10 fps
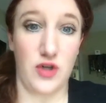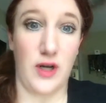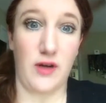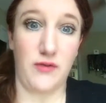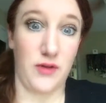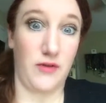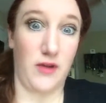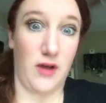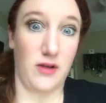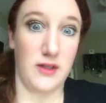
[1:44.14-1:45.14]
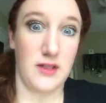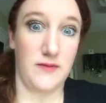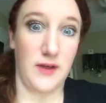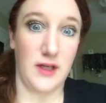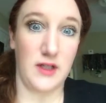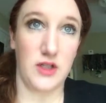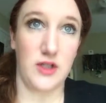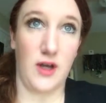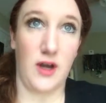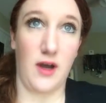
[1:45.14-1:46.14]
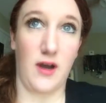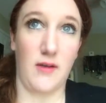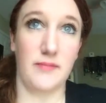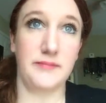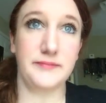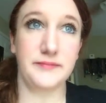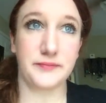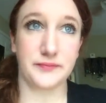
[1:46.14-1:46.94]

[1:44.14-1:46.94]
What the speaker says: the trick for the flawless finish. Our